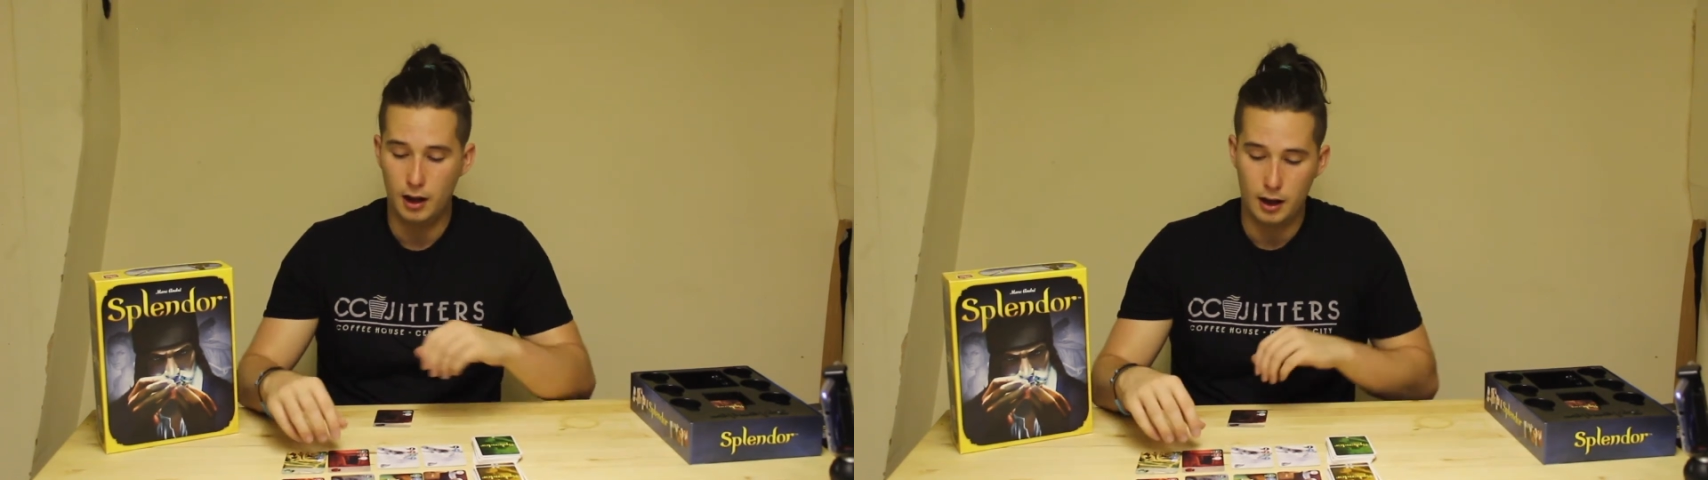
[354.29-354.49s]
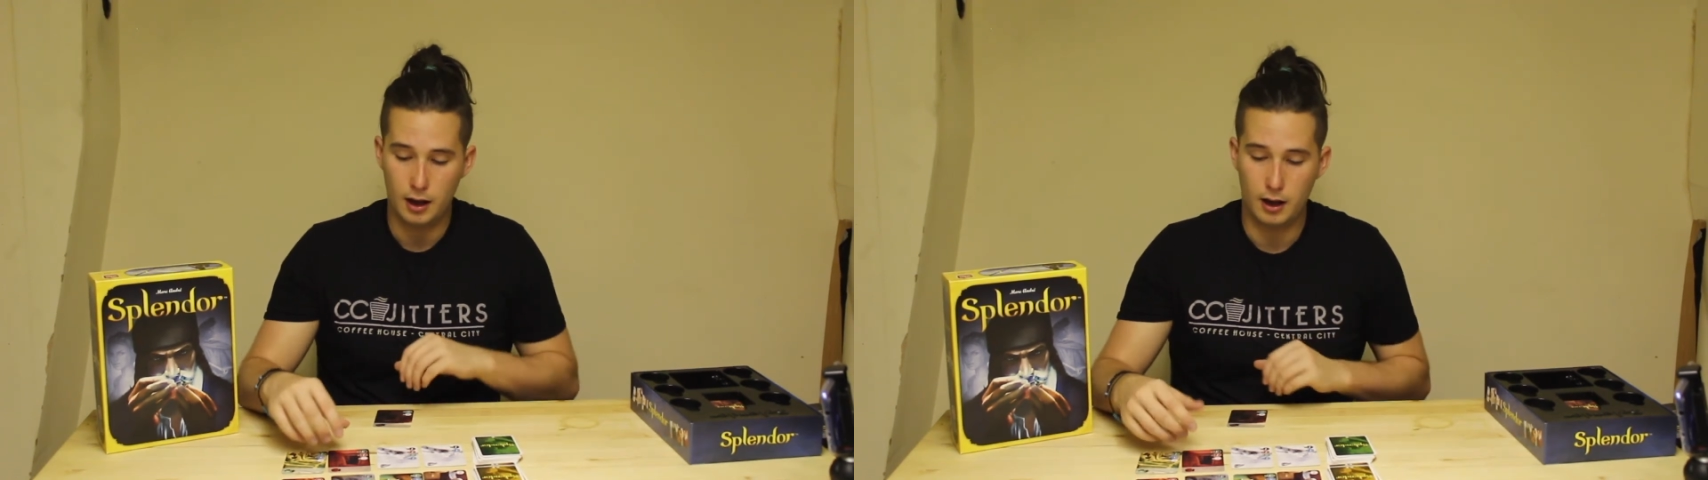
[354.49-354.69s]

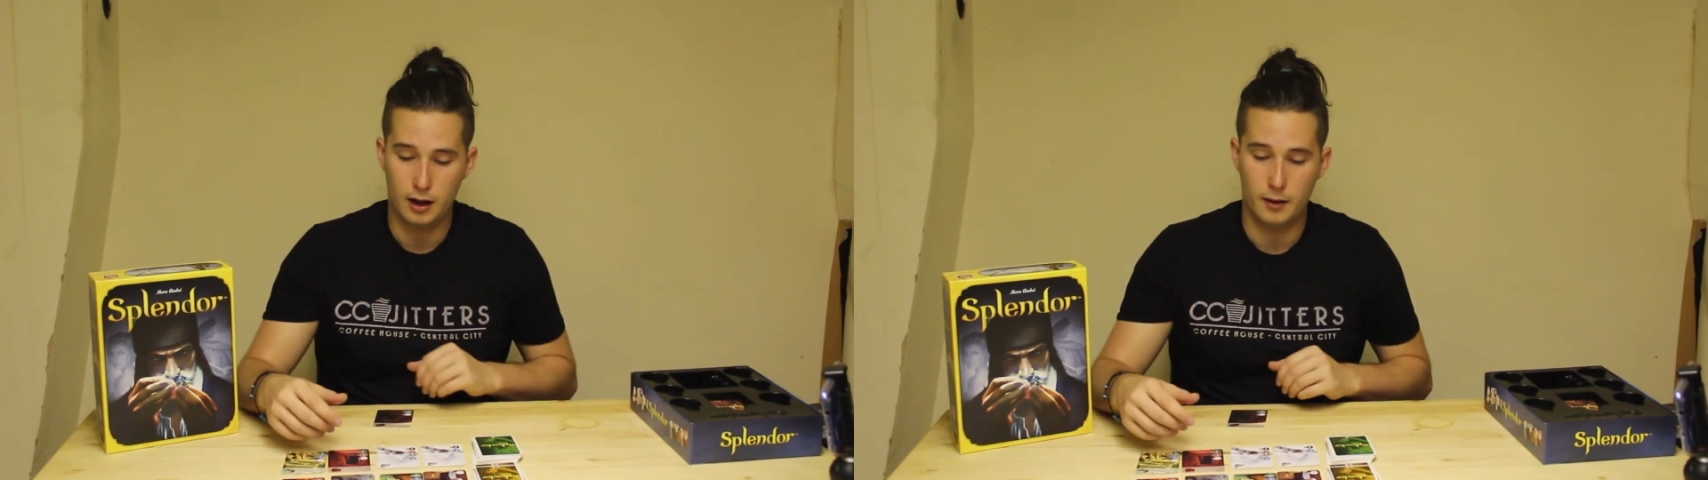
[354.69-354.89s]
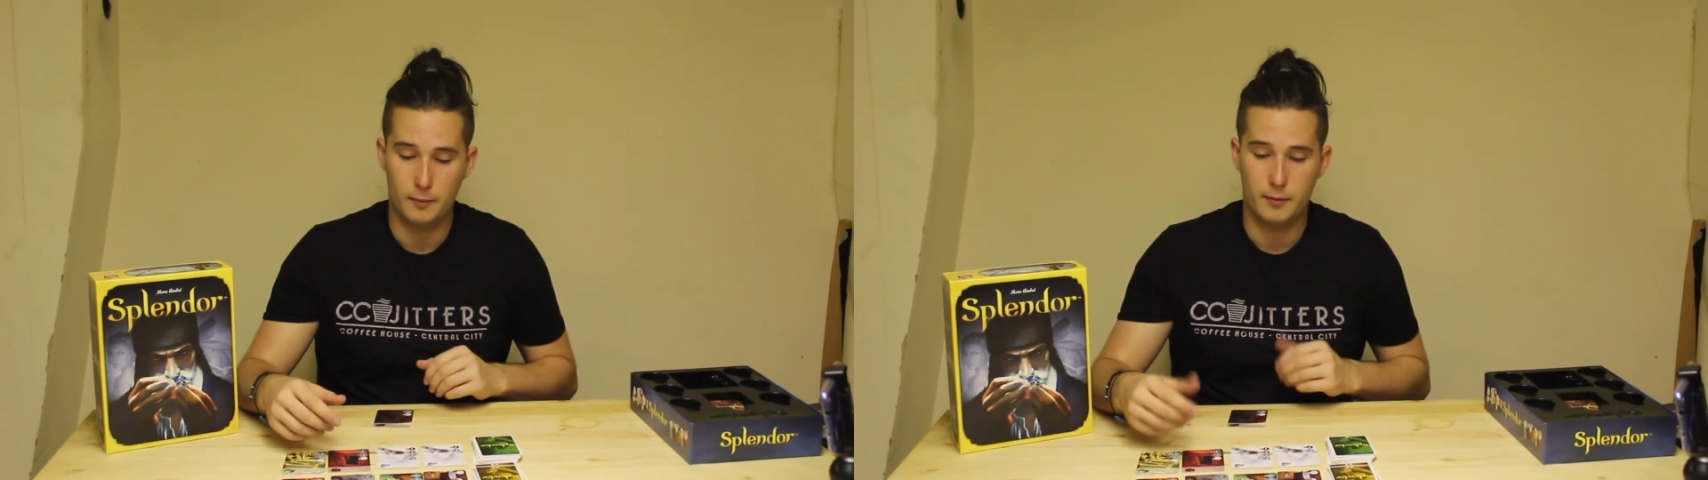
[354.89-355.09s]

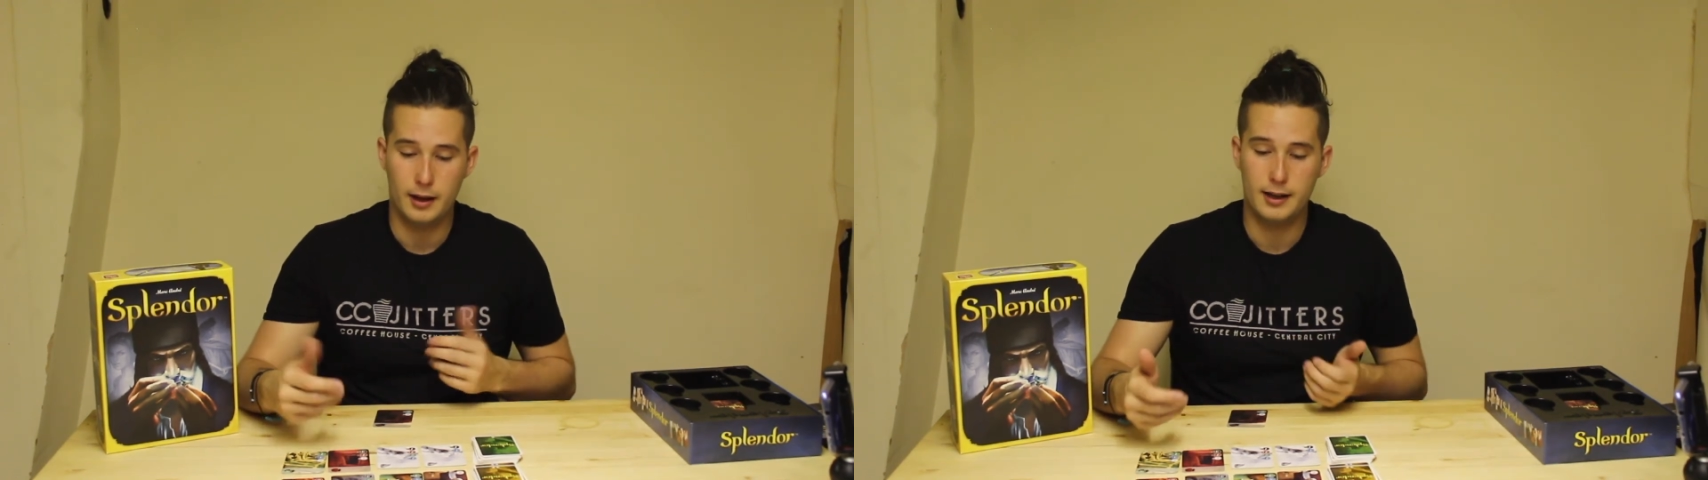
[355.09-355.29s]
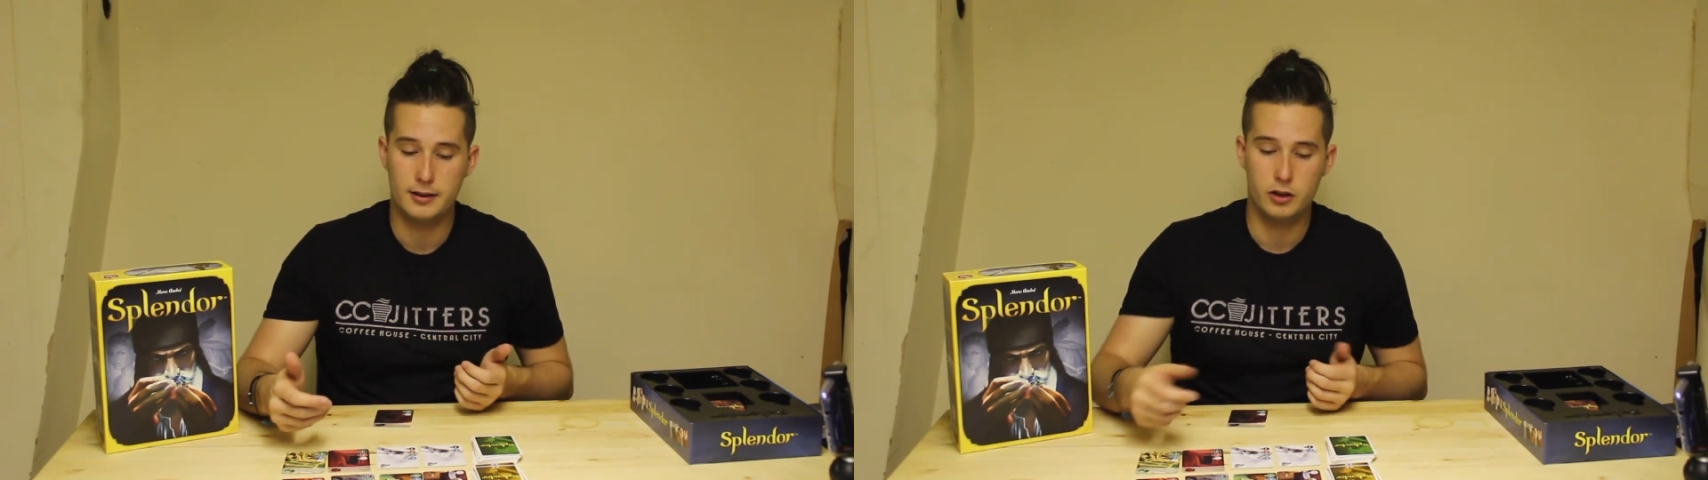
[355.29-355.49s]
It
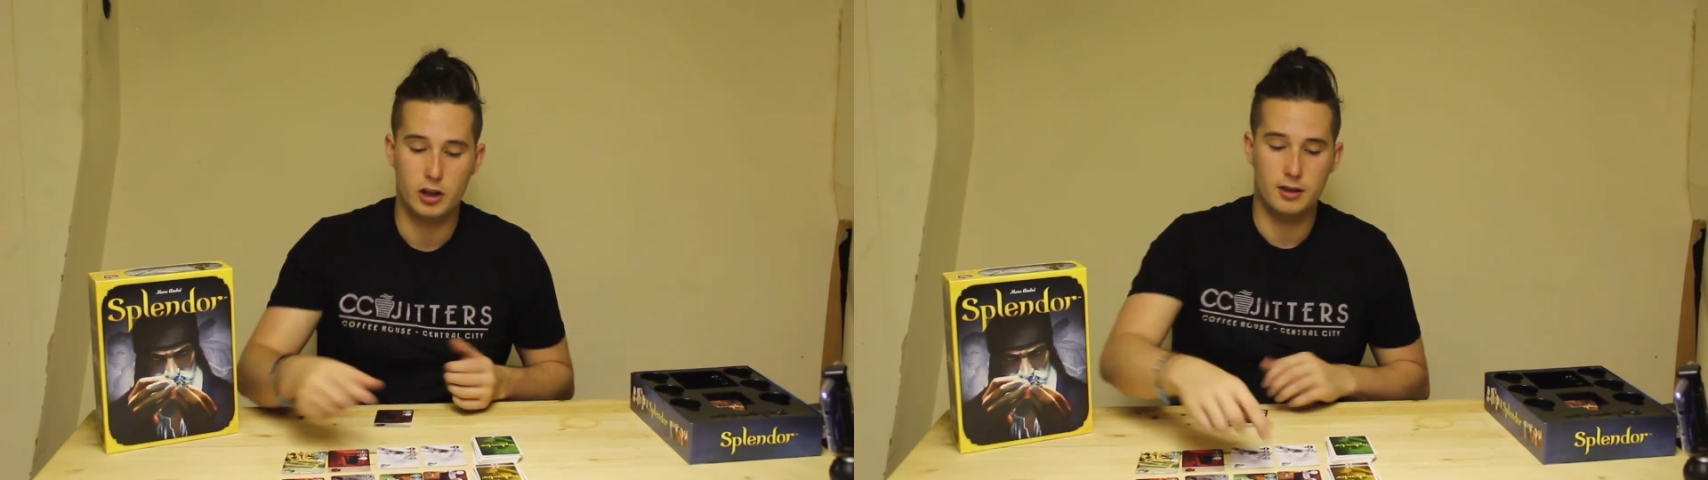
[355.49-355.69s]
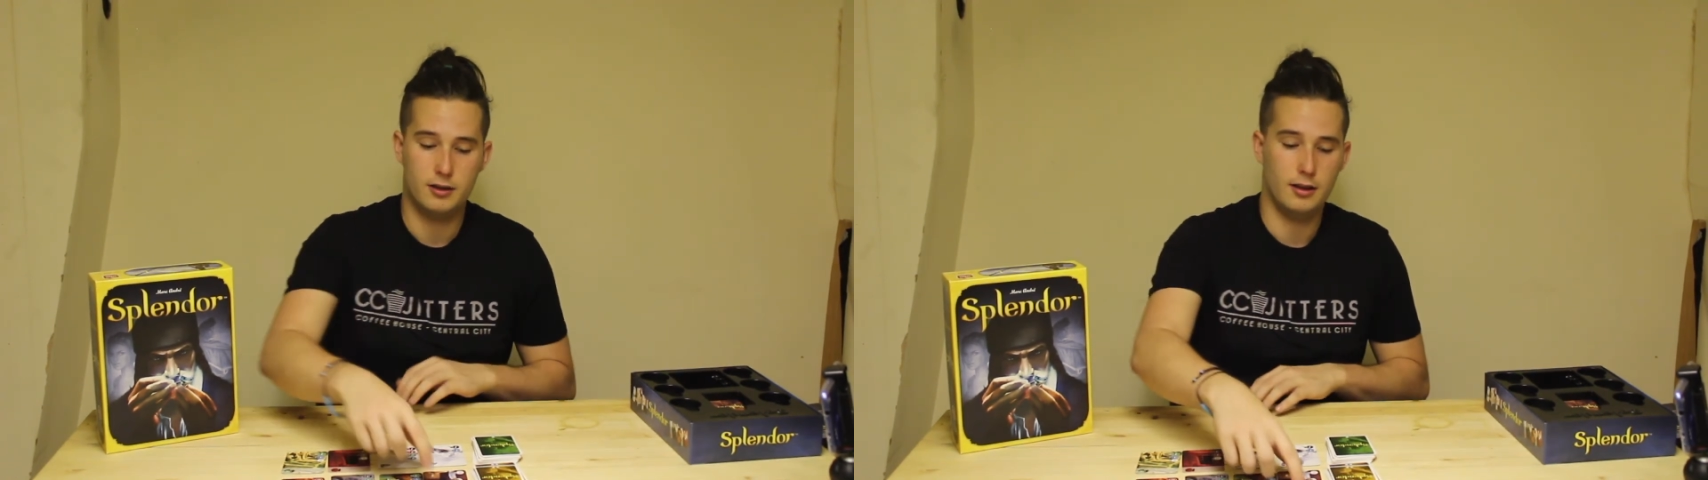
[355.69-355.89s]
is
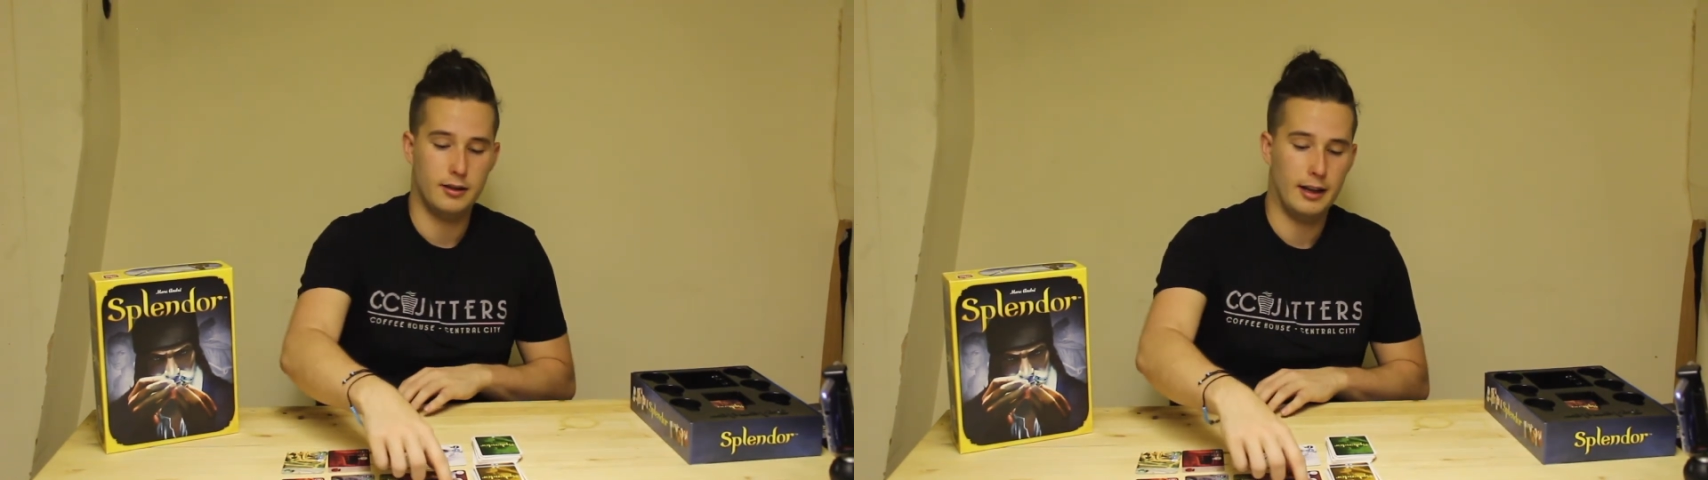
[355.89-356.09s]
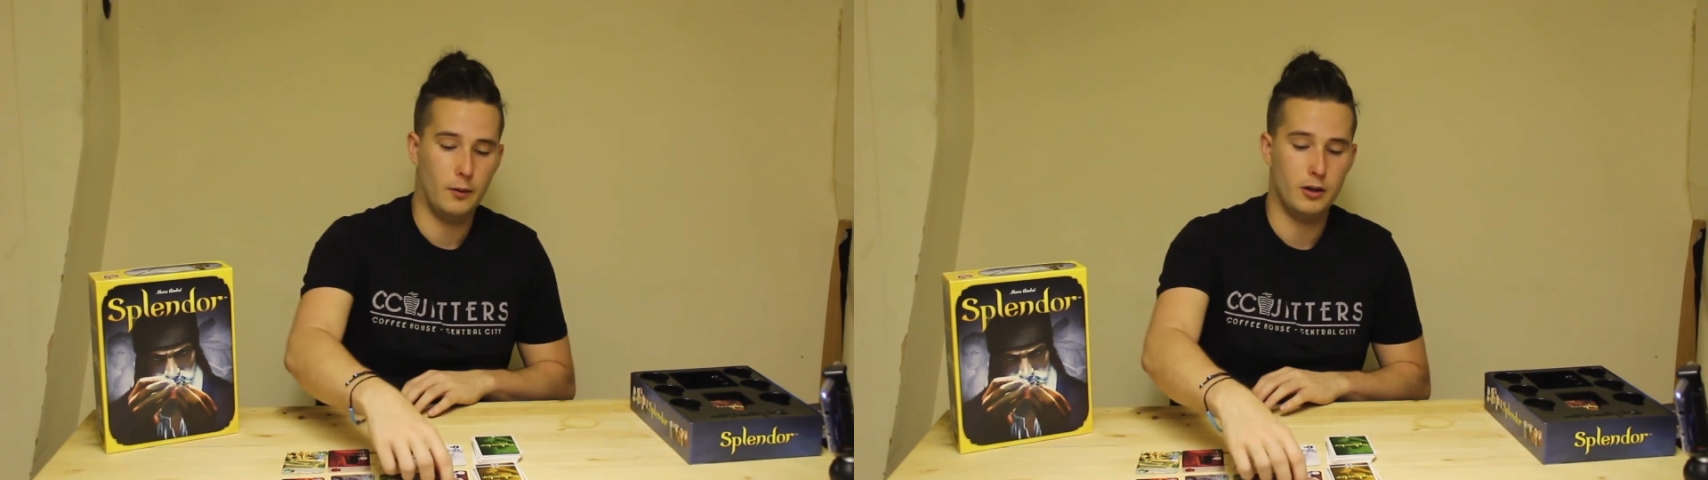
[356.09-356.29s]
suggested
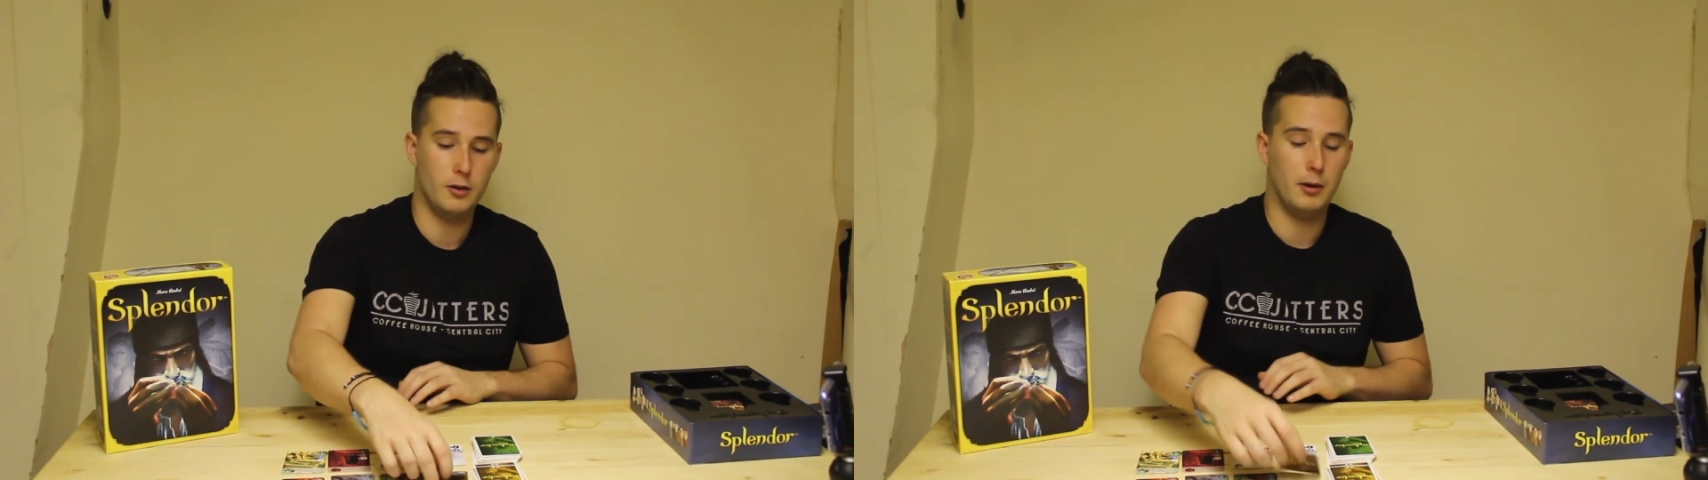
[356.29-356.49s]
that when you